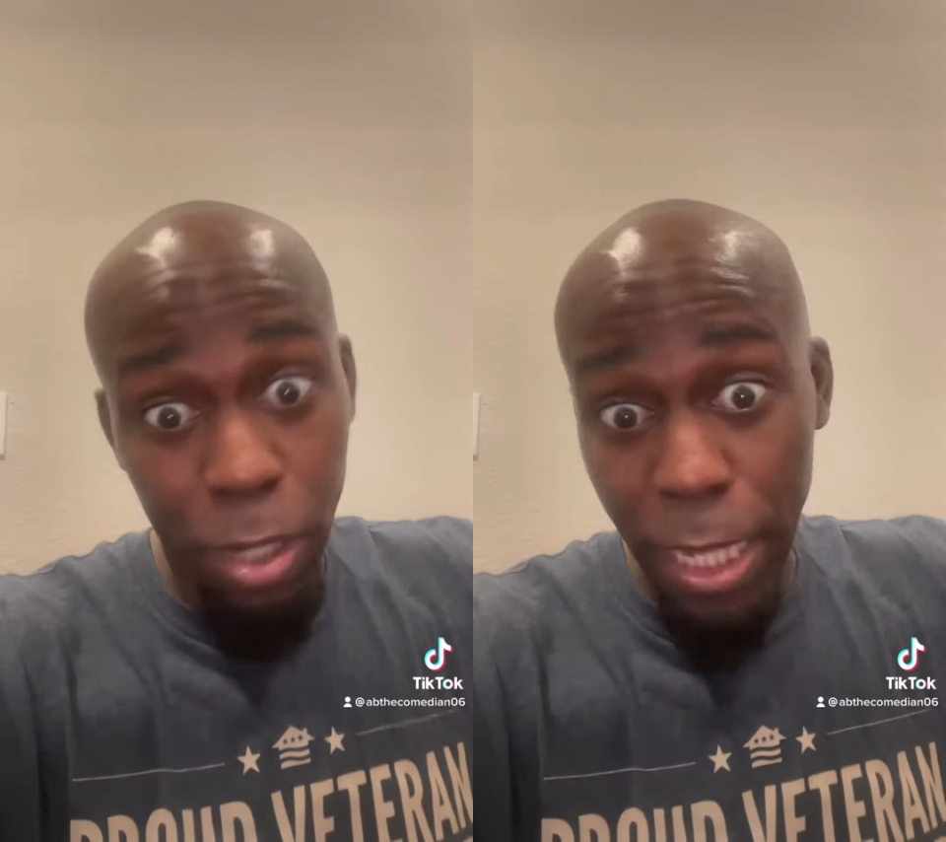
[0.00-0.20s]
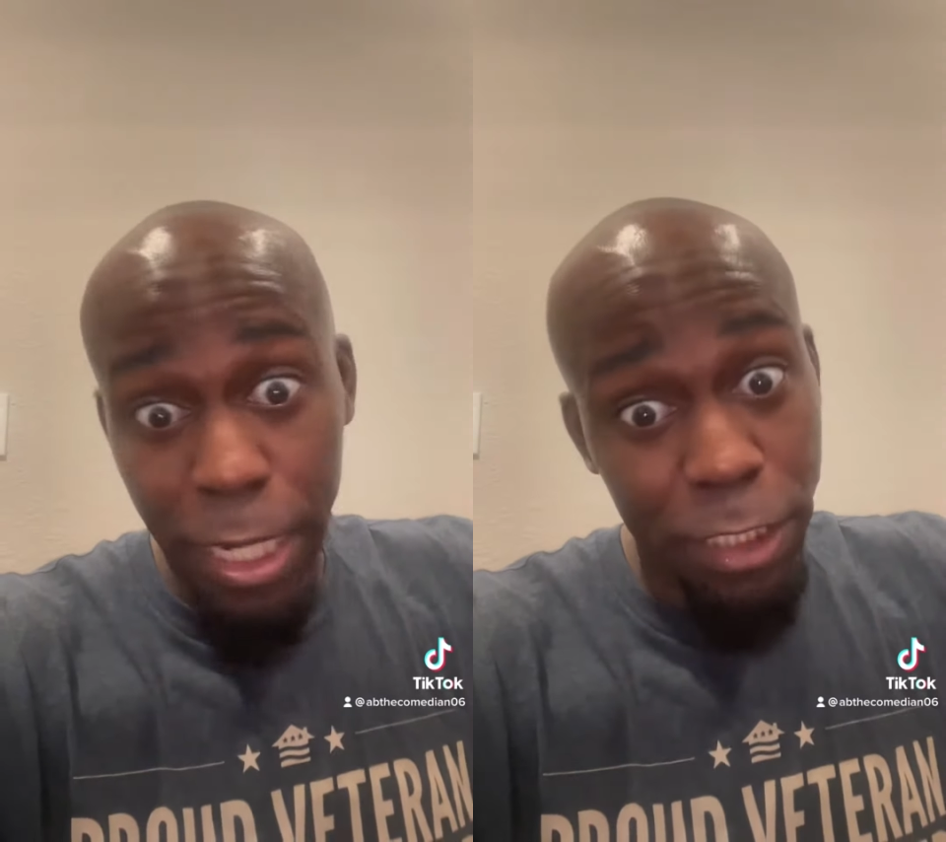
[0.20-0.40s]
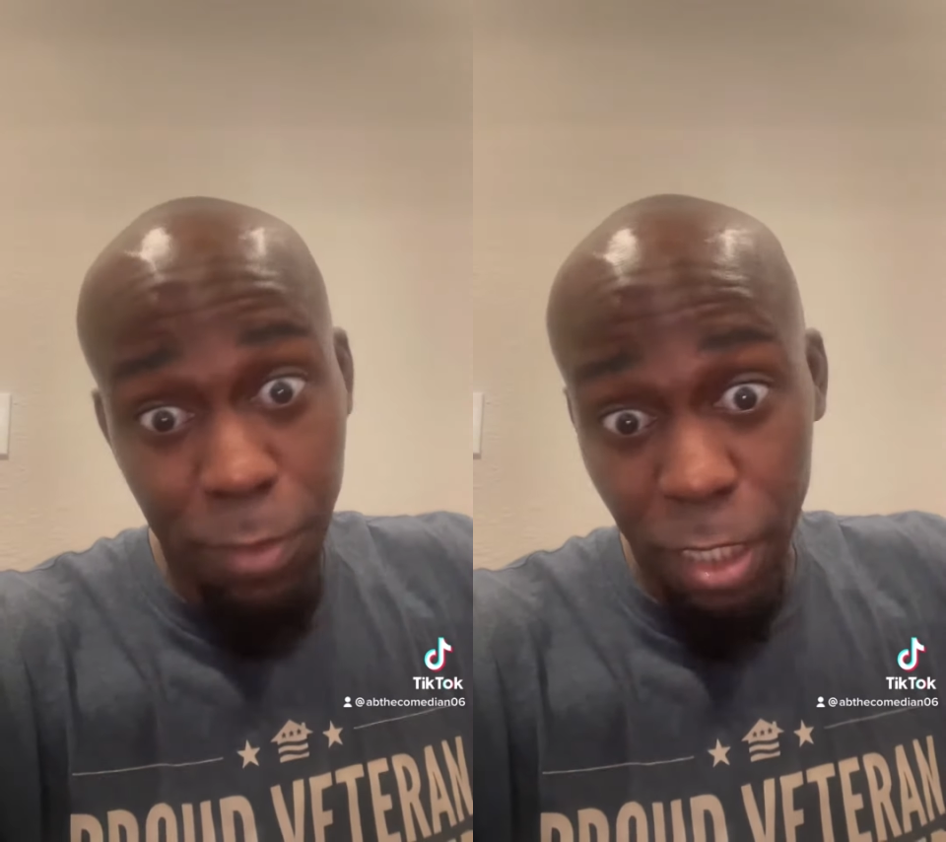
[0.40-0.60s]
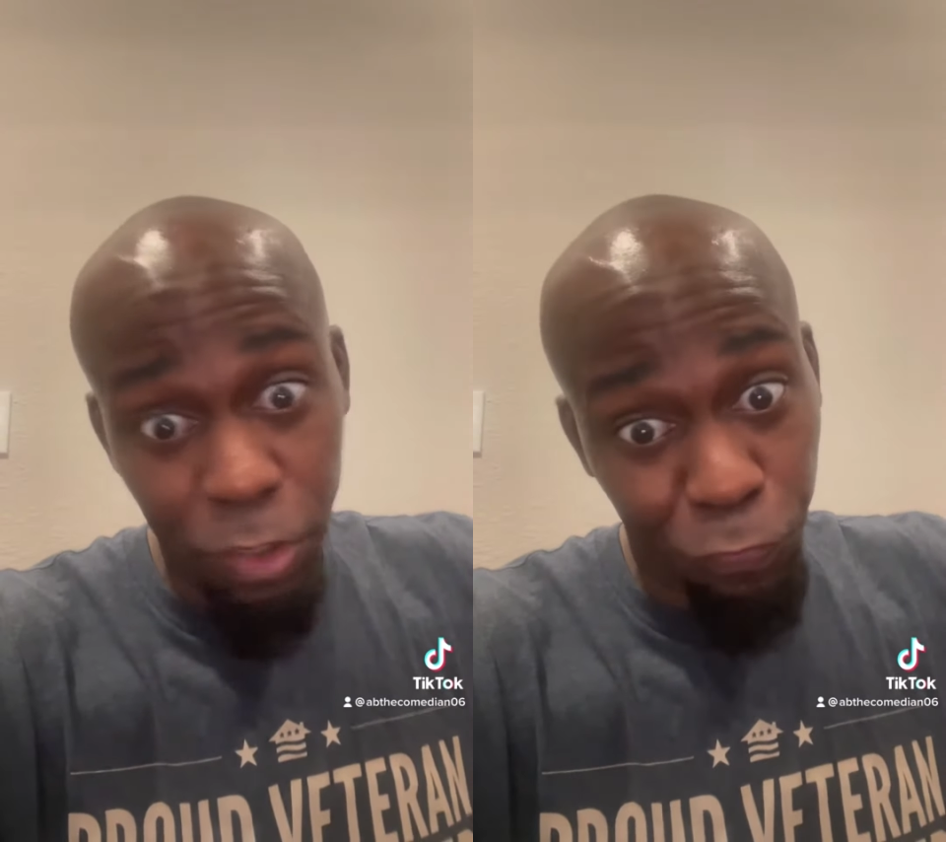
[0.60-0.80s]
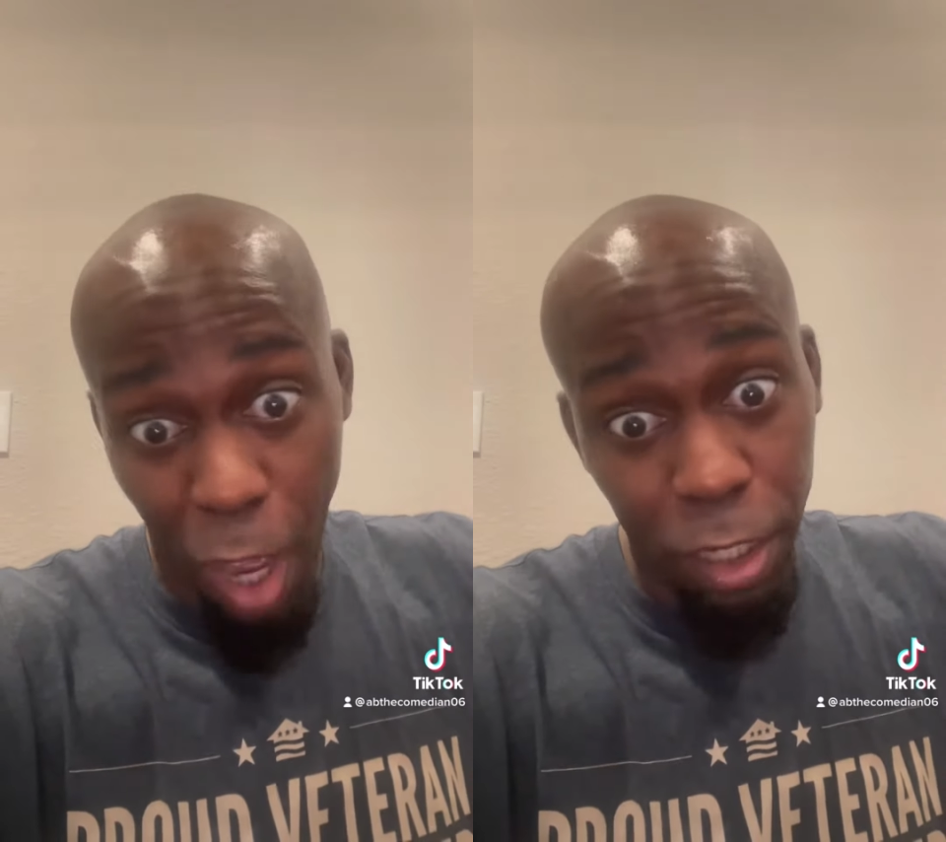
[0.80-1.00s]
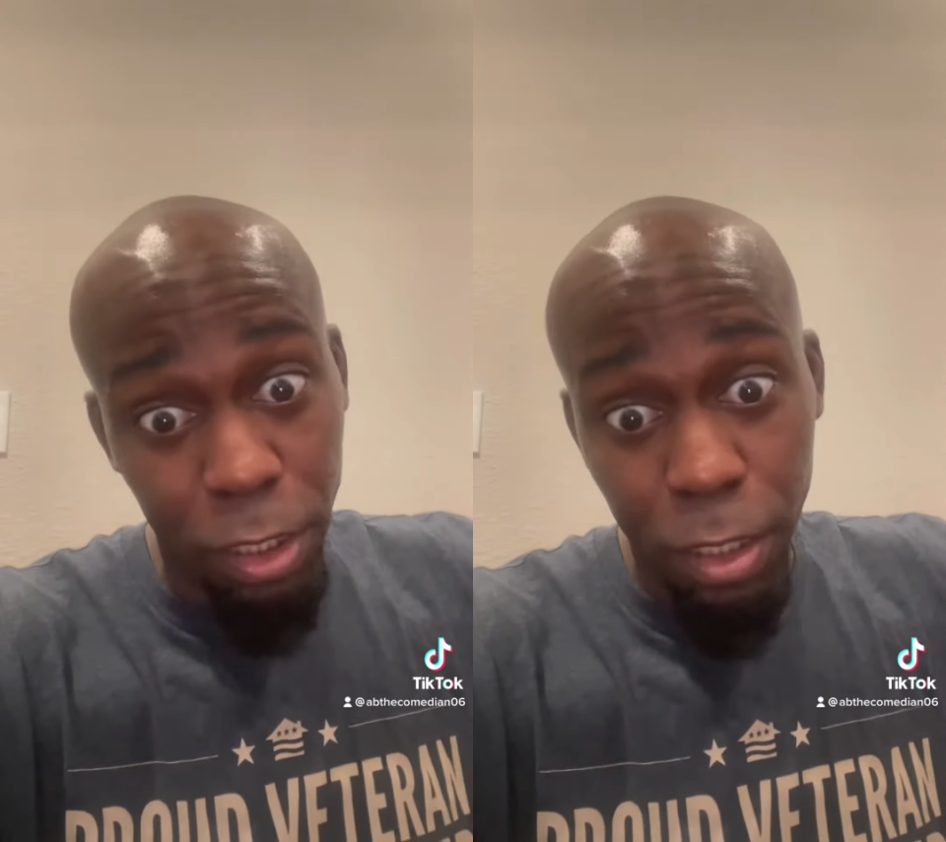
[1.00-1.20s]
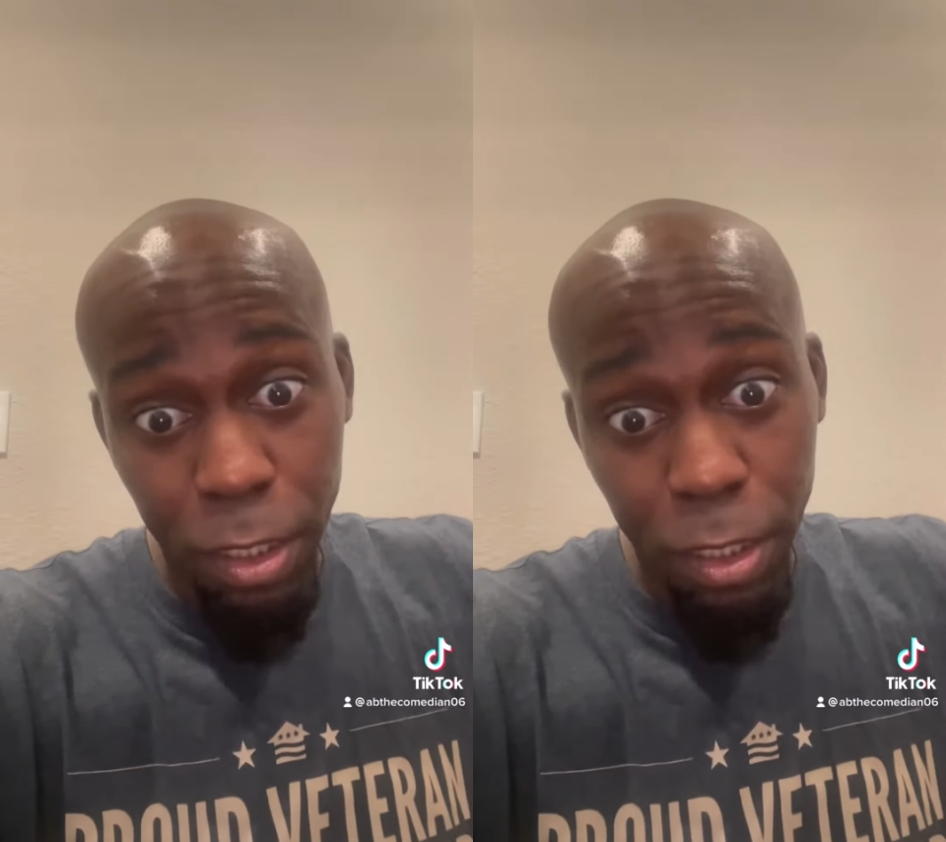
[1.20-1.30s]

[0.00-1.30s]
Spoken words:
in this motherfucker.